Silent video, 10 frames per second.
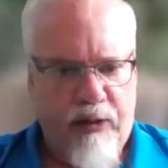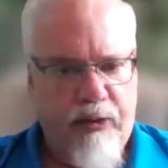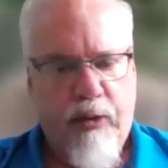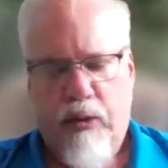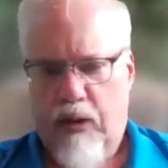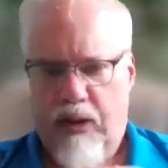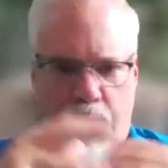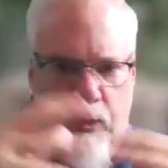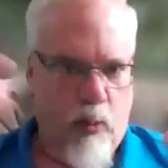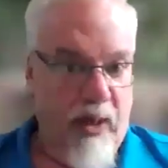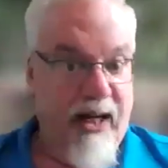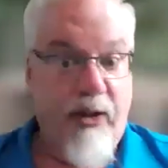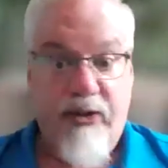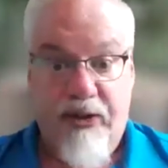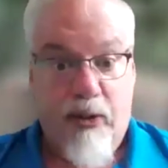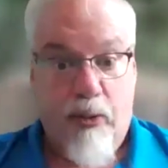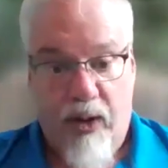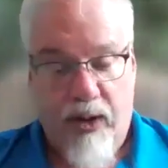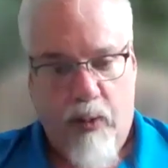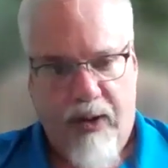So there are other ways, and there
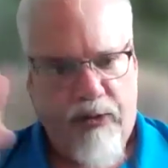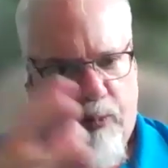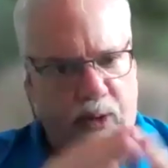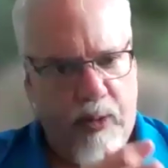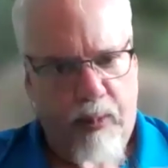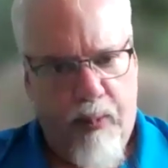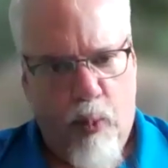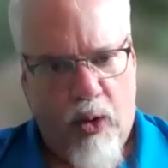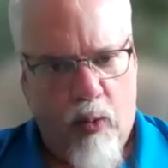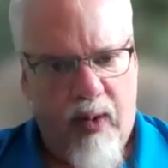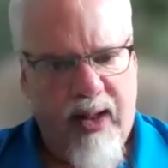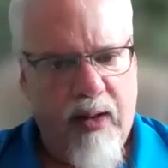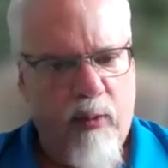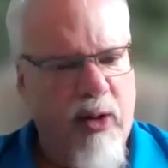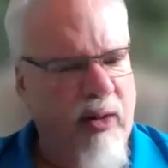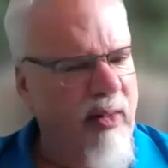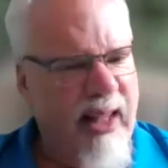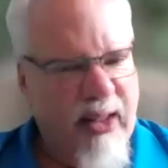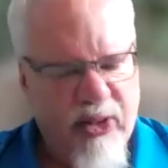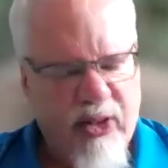are other ways that we can be more creative. We are
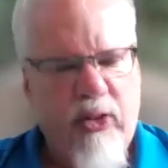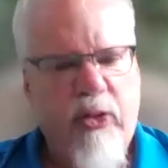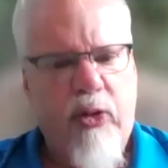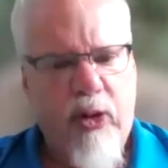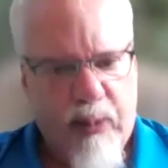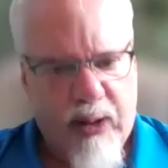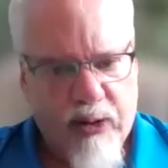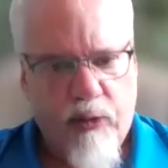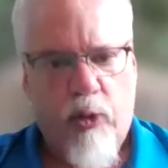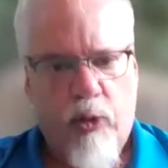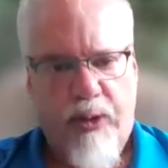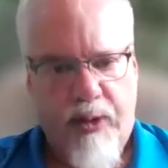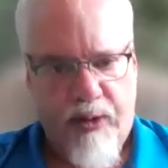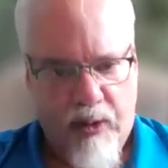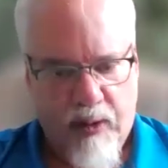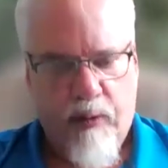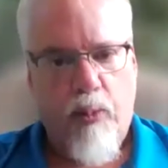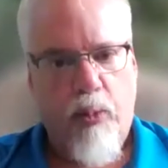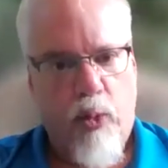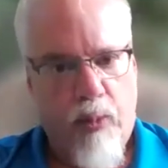less concerned about the form of the
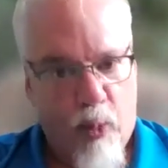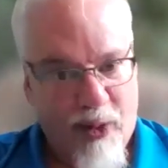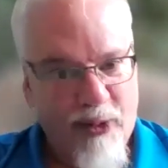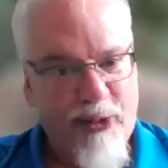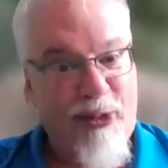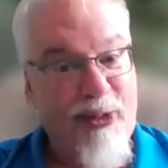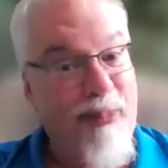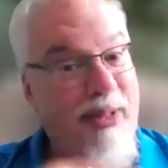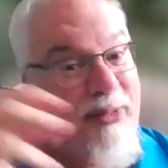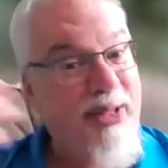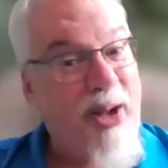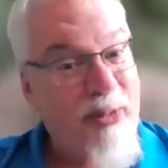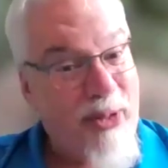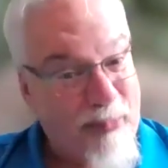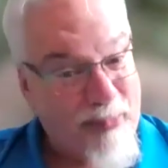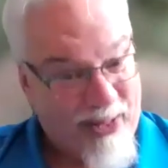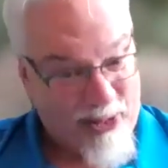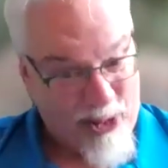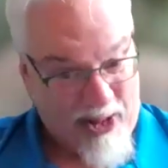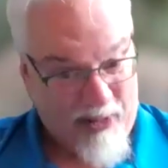deliverable and more concerned about the outcome
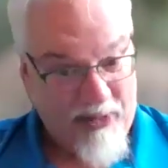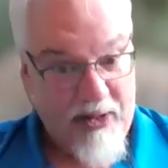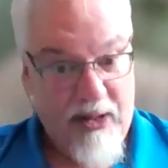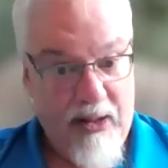being achieved.